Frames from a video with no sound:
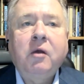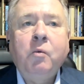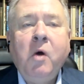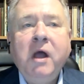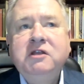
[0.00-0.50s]

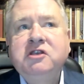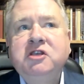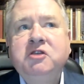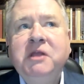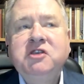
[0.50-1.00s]
why does
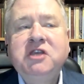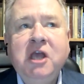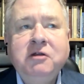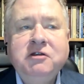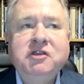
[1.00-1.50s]
Kosminski
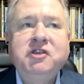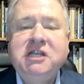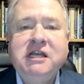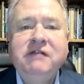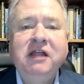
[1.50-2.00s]
go to the
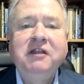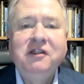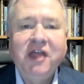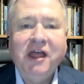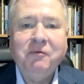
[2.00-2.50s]
City of
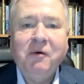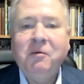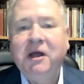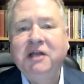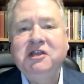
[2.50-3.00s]
London then?
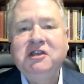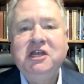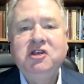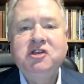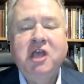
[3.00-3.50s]
Why didn't
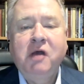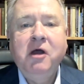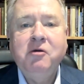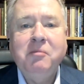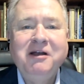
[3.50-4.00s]
he just go
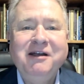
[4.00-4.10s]
home?